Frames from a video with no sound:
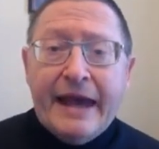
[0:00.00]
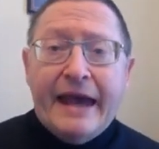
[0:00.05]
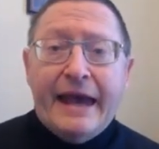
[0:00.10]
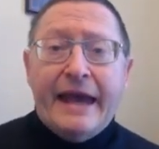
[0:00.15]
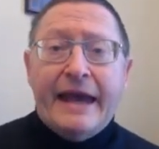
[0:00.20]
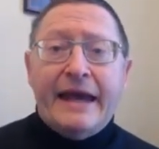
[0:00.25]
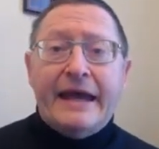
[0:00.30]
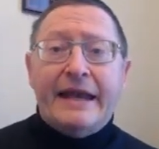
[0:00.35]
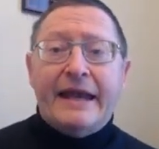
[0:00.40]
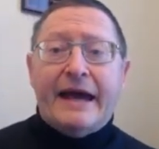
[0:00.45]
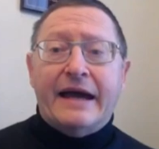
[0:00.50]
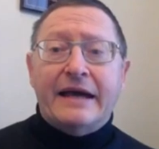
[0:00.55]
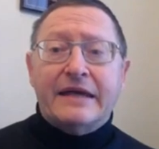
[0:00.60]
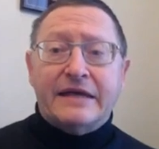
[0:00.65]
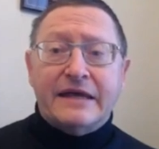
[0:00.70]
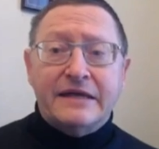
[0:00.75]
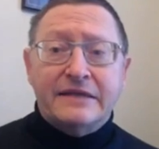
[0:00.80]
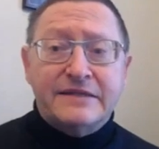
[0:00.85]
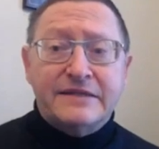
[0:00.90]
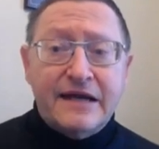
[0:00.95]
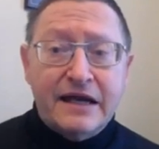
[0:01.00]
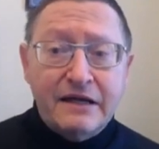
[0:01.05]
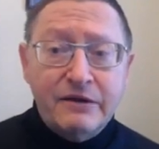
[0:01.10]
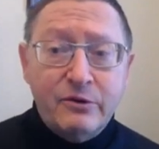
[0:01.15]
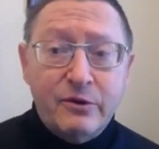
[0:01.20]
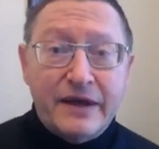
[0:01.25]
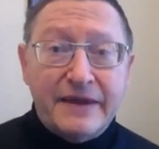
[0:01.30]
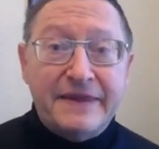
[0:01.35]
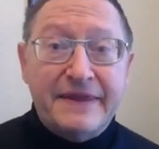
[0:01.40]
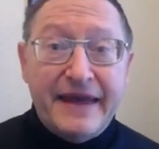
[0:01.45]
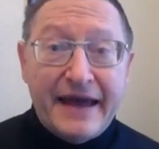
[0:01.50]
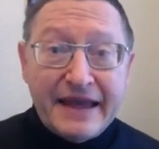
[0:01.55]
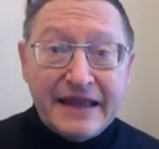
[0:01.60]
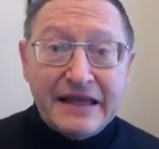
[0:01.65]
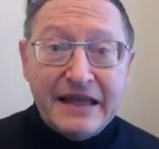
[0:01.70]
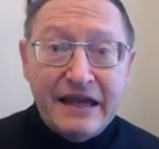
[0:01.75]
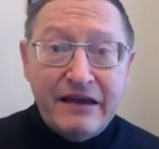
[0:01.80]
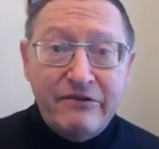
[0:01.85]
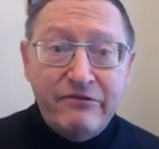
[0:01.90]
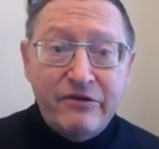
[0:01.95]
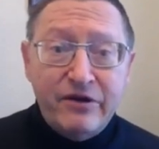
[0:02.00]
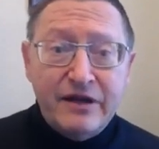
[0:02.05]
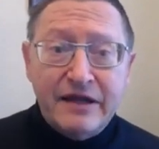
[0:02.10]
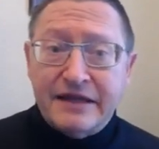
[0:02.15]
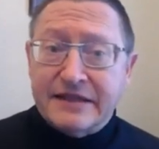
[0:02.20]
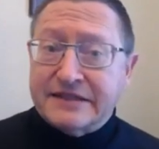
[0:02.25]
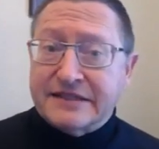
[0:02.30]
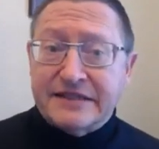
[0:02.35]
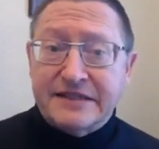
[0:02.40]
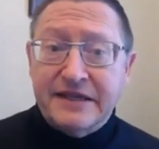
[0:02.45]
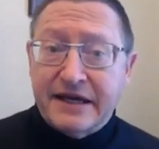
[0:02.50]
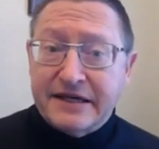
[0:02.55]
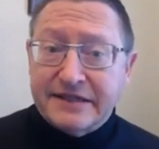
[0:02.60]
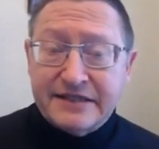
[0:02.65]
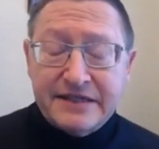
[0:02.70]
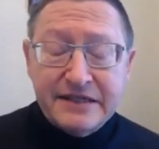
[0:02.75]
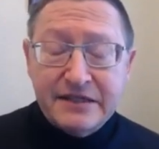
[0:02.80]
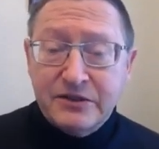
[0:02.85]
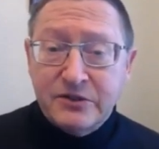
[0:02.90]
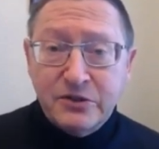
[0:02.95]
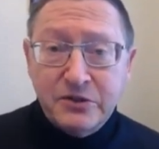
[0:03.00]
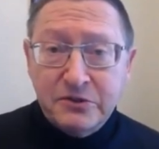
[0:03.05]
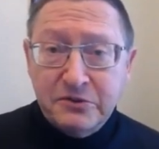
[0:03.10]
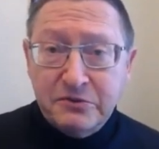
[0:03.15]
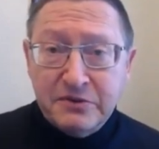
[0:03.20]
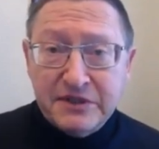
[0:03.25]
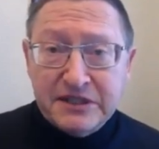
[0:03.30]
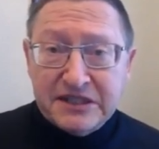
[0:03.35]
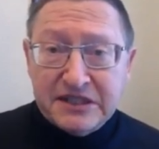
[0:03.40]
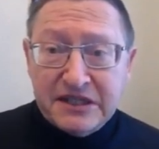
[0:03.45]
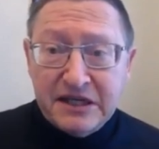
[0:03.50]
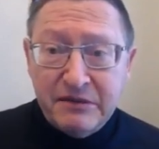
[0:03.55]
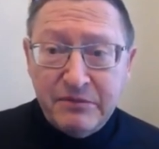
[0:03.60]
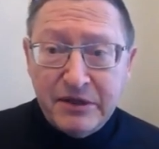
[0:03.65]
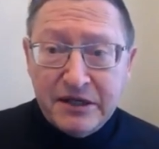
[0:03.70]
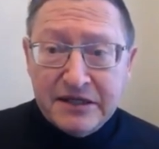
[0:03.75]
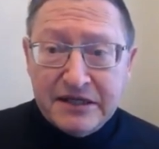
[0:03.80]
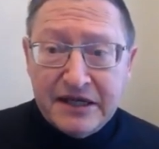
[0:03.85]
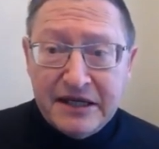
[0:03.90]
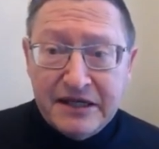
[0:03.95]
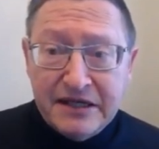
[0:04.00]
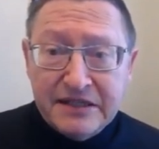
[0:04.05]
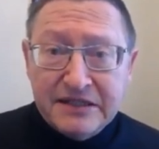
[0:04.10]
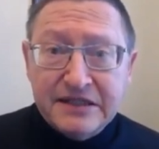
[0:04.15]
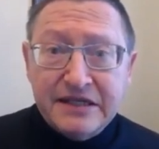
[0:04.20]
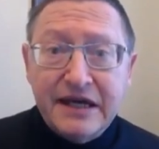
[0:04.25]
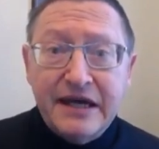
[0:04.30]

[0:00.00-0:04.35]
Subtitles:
And I can tell you at that level, it's nothing to do with table tennis.